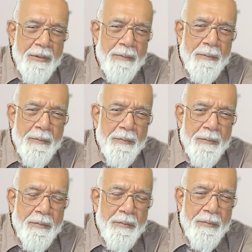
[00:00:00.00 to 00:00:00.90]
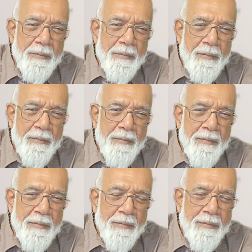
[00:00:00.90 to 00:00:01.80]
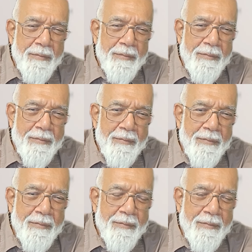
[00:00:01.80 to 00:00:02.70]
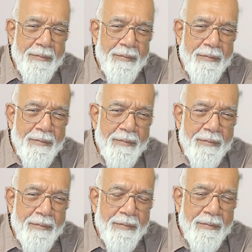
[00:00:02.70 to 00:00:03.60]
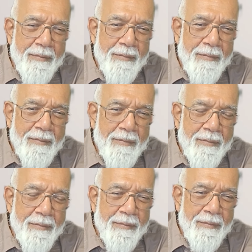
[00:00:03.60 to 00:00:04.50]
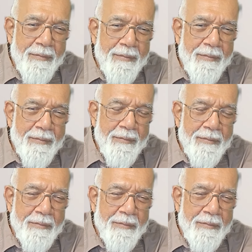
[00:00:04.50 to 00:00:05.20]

No one is speaking in this clip.